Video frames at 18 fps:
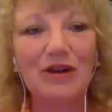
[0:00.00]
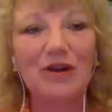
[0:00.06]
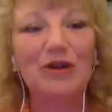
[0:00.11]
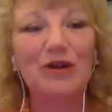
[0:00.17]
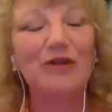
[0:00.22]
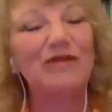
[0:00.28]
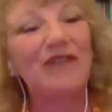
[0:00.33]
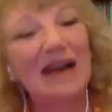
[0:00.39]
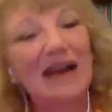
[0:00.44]

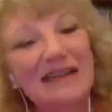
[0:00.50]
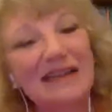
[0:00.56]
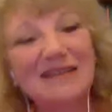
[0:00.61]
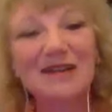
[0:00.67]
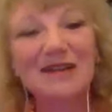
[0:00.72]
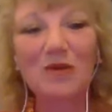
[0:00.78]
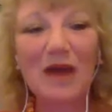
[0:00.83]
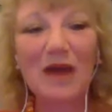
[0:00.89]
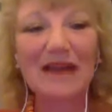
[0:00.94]
who fights
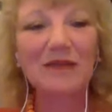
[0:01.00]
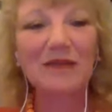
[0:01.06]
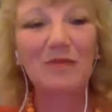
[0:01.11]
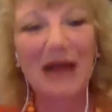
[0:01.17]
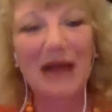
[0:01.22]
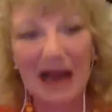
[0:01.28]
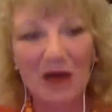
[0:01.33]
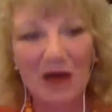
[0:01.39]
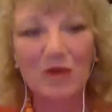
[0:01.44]
their way to
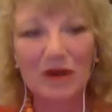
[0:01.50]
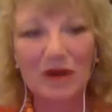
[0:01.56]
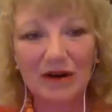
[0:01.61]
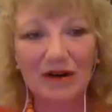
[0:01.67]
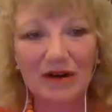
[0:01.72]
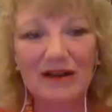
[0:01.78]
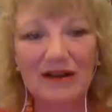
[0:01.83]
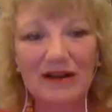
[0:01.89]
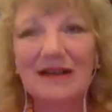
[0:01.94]

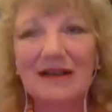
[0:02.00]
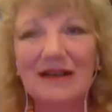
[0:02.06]
power?